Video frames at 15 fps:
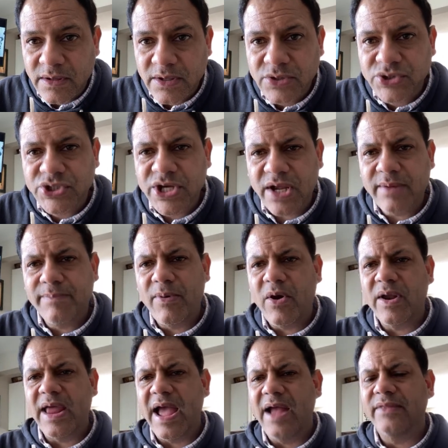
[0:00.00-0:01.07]
Schick
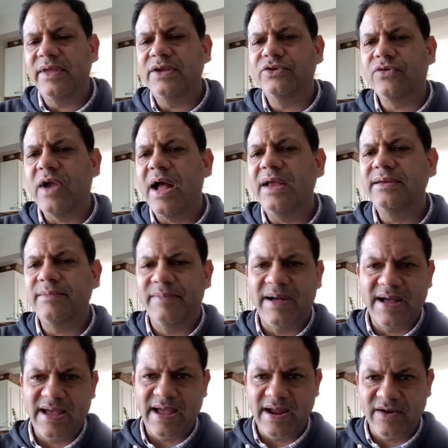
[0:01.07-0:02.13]
bought, they tried to
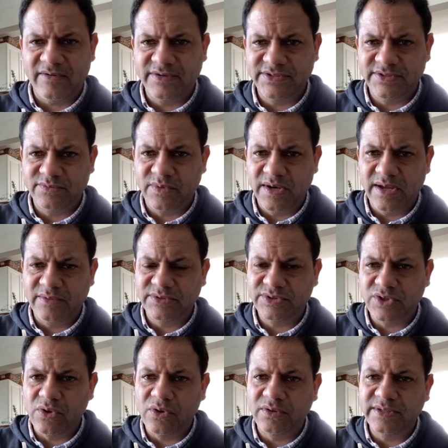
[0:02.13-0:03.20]
buy Harry's, is what I was
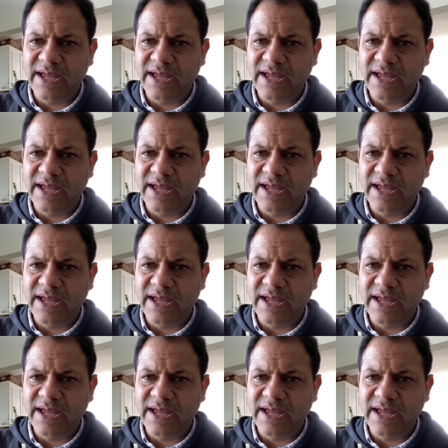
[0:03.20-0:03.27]
told.